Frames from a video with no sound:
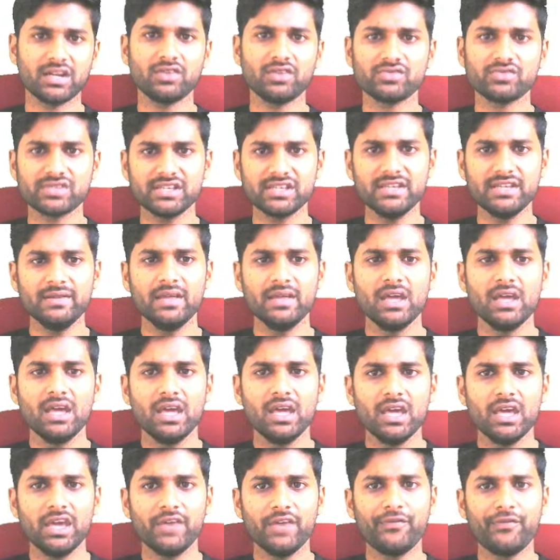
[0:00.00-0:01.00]
Now, see,
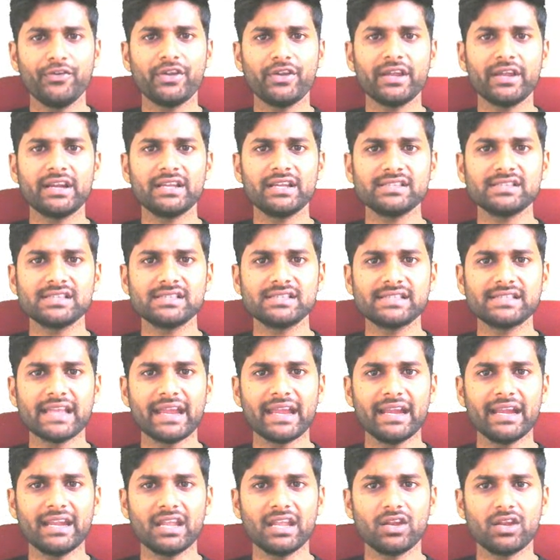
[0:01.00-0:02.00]
if you take it as a
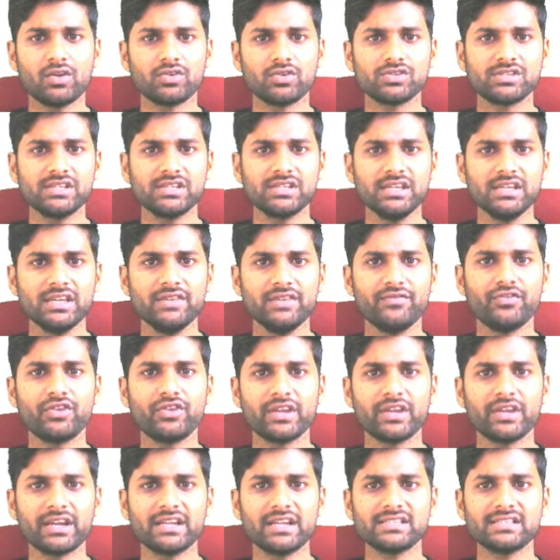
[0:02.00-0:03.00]
second alone, see, if you
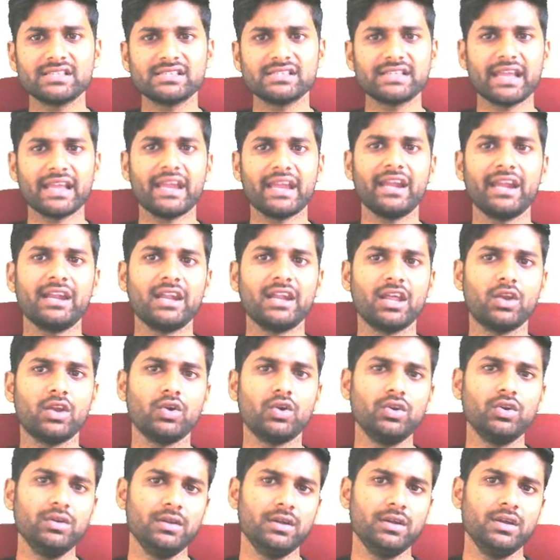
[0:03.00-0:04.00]
take it as a second
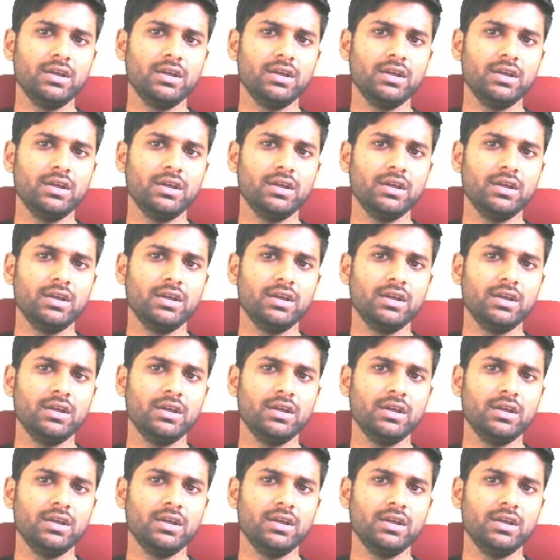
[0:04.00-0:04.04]
alone,